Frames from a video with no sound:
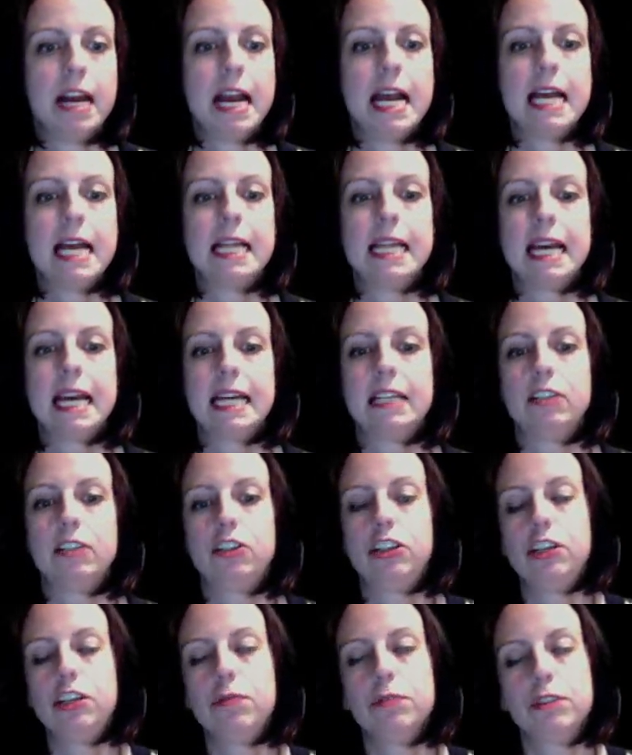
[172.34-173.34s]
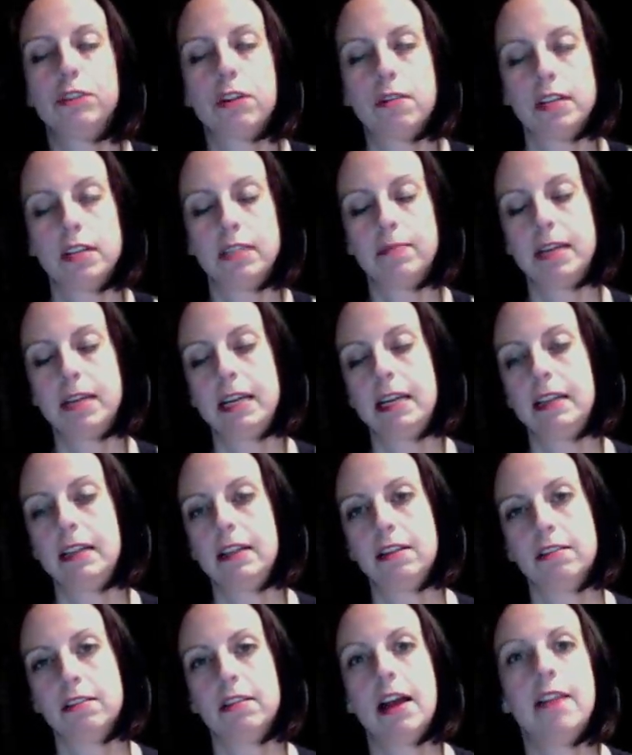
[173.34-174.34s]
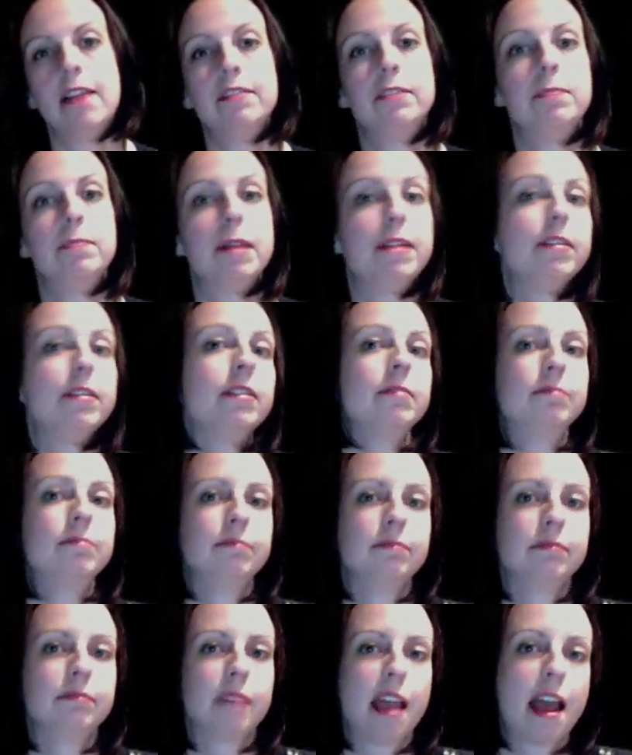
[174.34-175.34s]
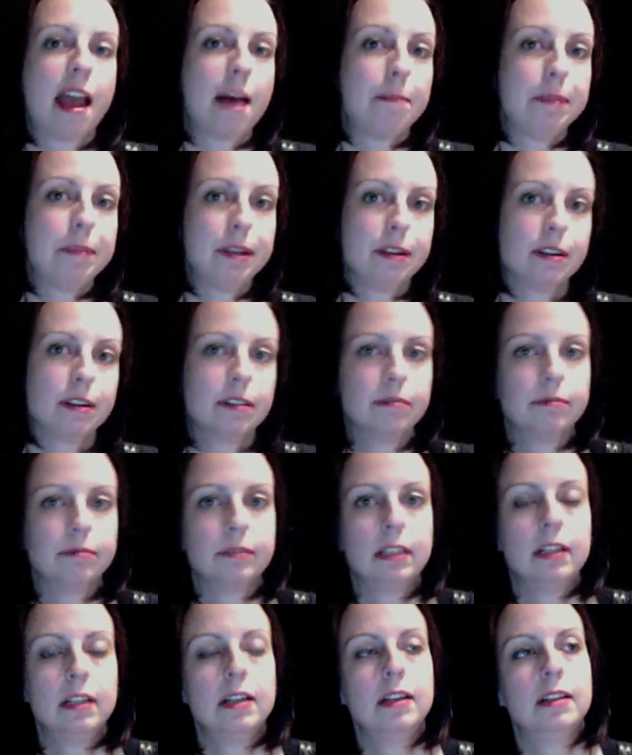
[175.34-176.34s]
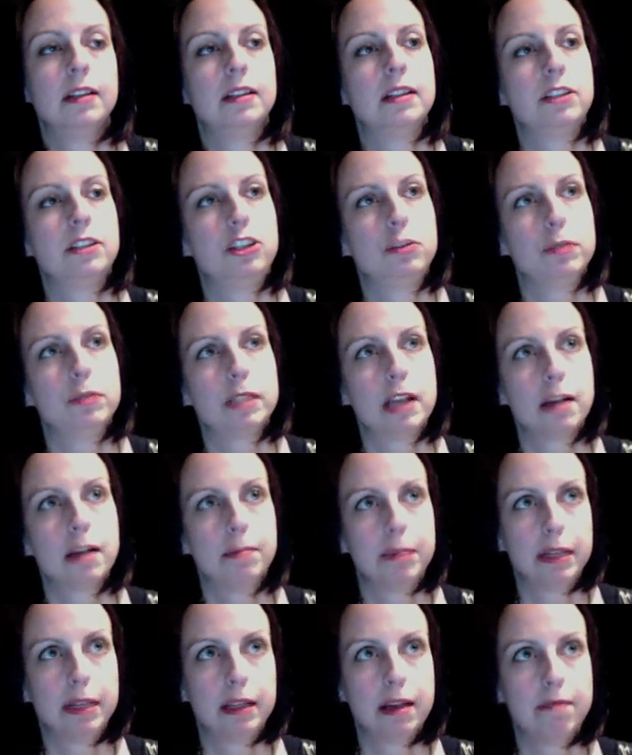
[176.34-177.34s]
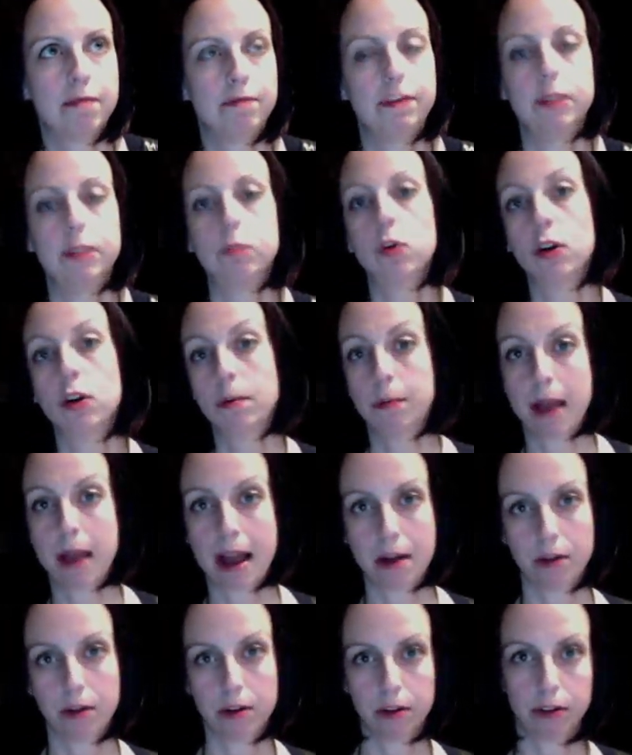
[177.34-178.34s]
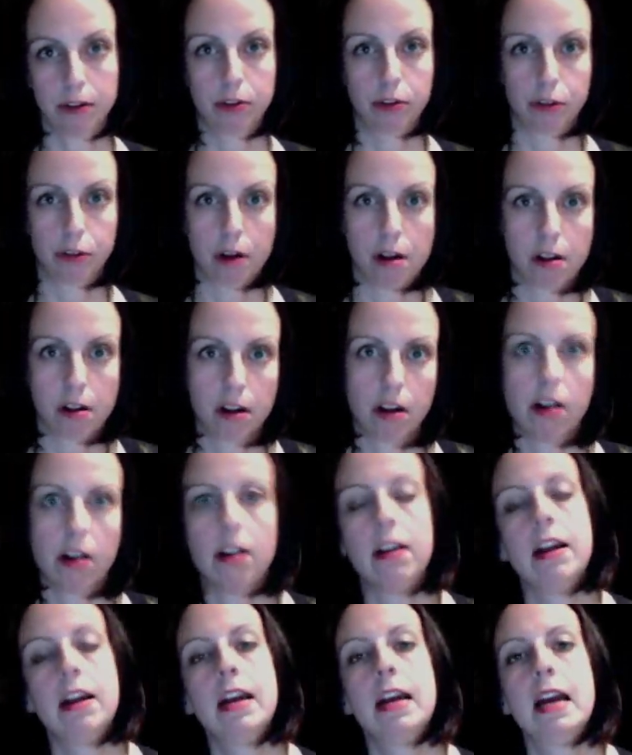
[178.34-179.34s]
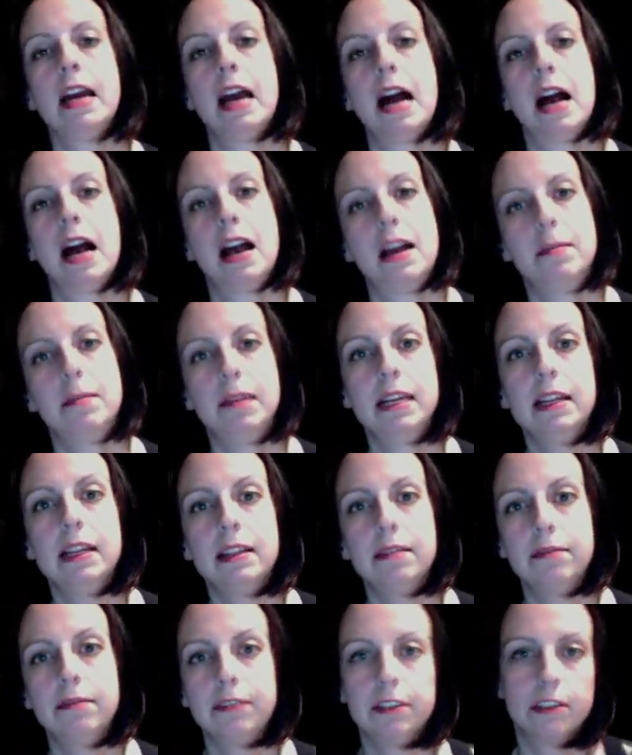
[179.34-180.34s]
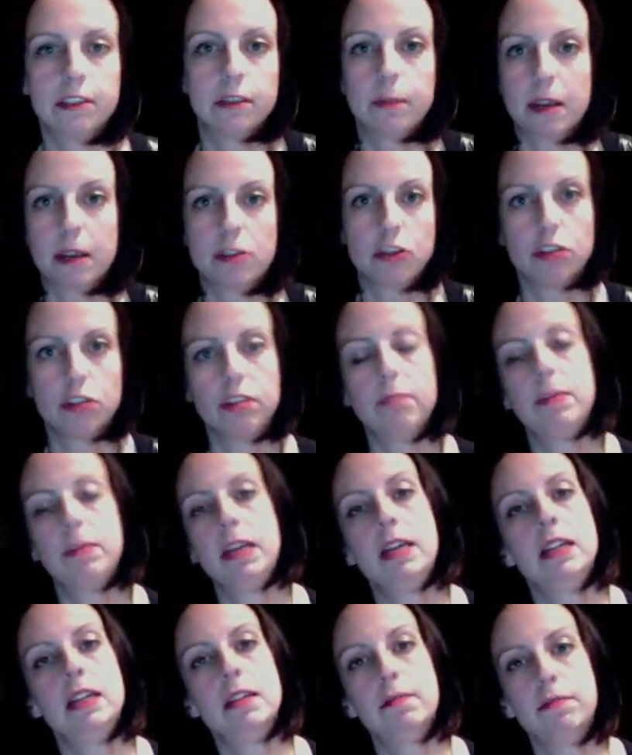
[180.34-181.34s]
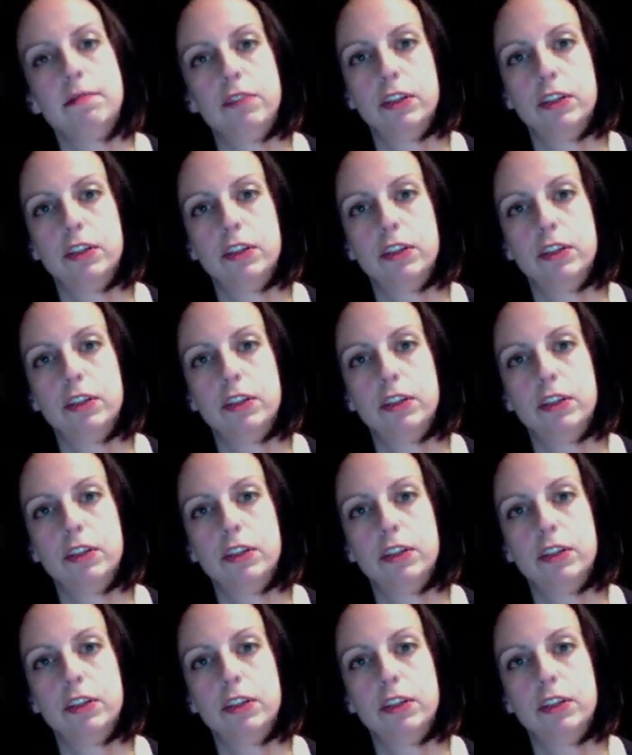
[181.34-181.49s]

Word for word: that she was always making their lives better, happier, that she was helping them feel more empowered, stronger, uh, and making them feel special and making them feel